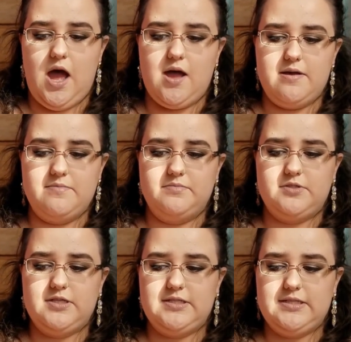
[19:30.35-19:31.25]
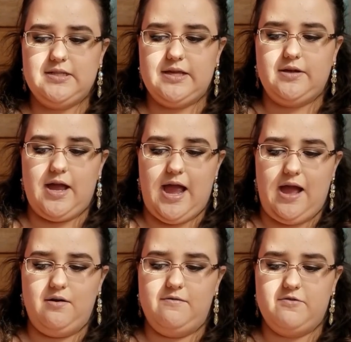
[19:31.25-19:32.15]
to see like
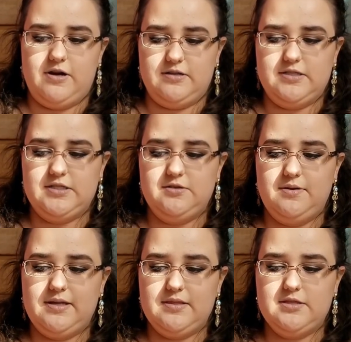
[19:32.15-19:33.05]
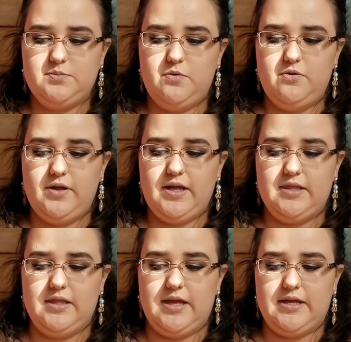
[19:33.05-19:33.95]
how everyone else is doing at this point,
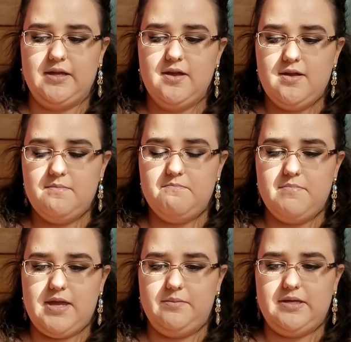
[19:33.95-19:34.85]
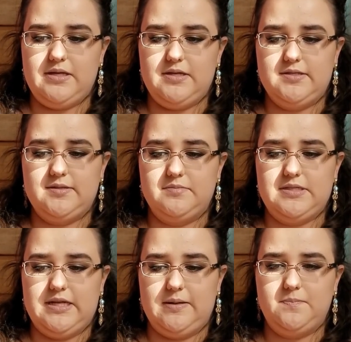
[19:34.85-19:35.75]
and like maybe some
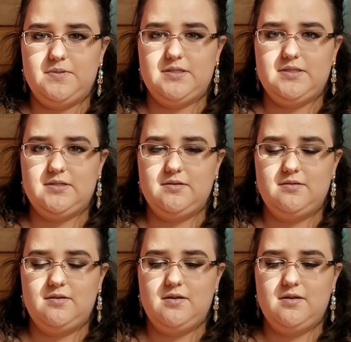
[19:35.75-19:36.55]
tips